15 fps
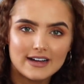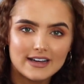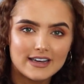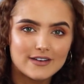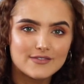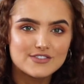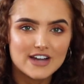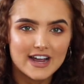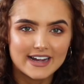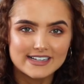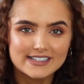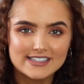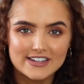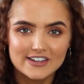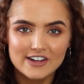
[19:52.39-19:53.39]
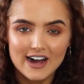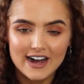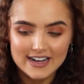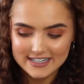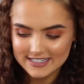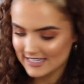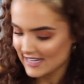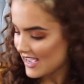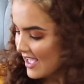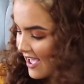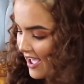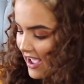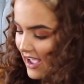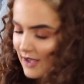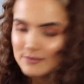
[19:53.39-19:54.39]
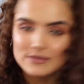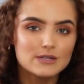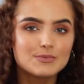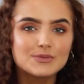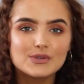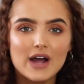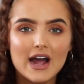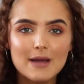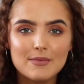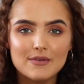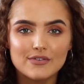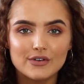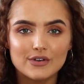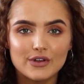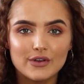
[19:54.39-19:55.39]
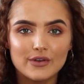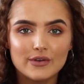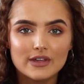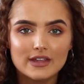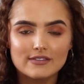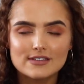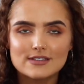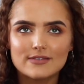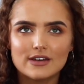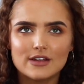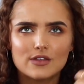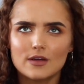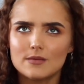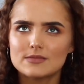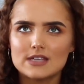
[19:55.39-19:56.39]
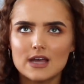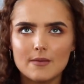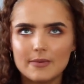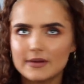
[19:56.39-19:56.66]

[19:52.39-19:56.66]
I love chatting to you guys, Subscribe if you're new, give this video a thumbs up.